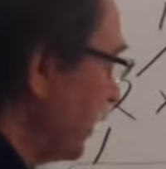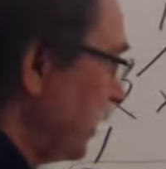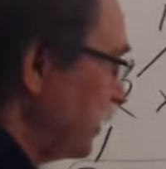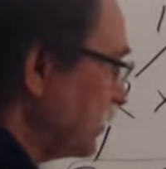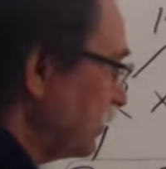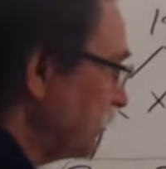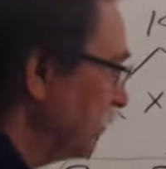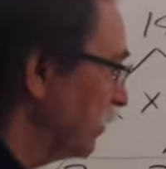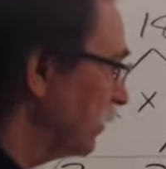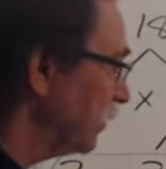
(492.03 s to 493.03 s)
an
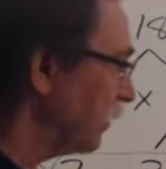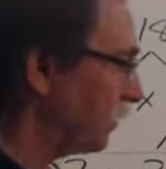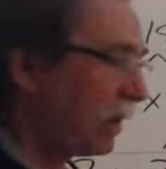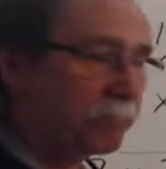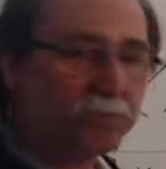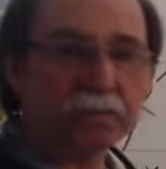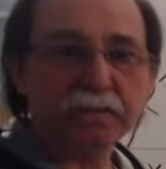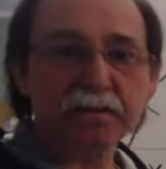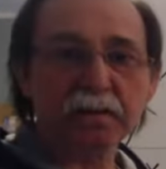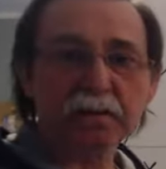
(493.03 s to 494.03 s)
answer, that
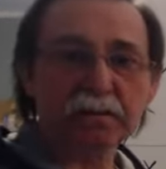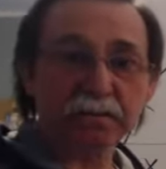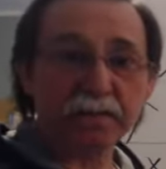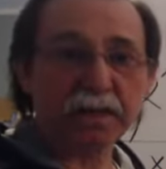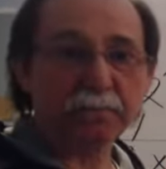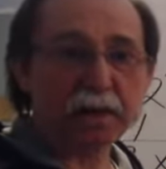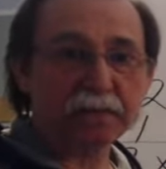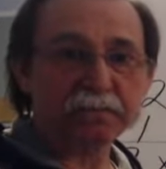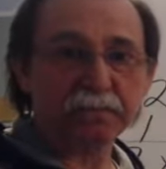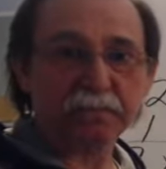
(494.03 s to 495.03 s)
person got the same
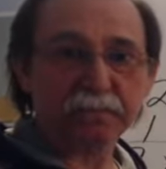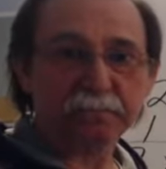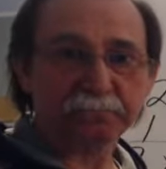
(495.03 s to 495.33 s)
answer.